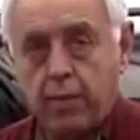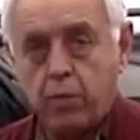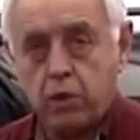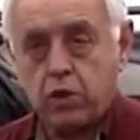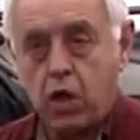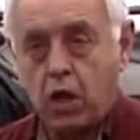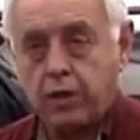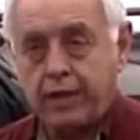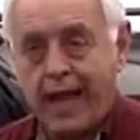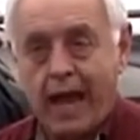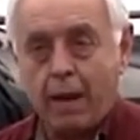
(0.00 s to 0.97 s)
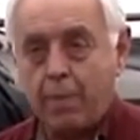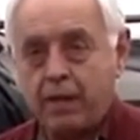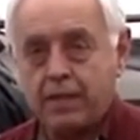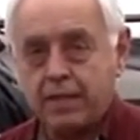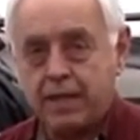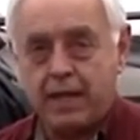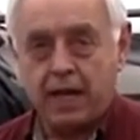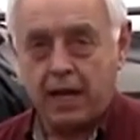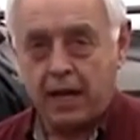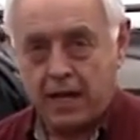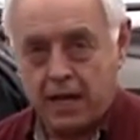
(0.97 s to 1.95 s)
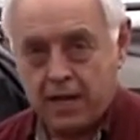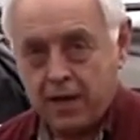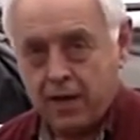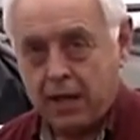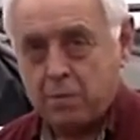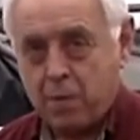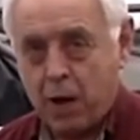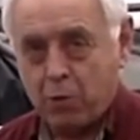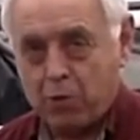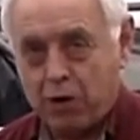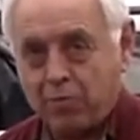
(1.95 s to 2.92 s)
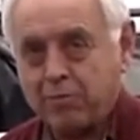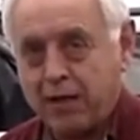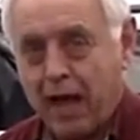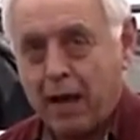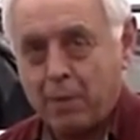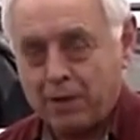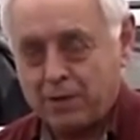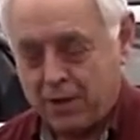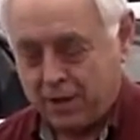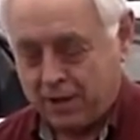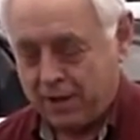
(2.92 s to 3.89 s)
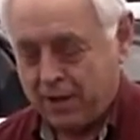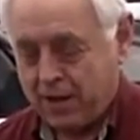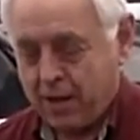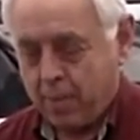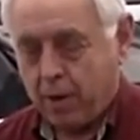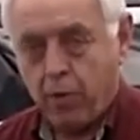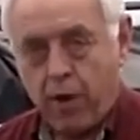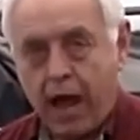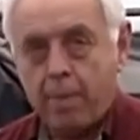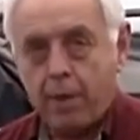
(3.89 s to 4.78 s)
what's called galloping senility. That's my own term, galloping senility, but rapid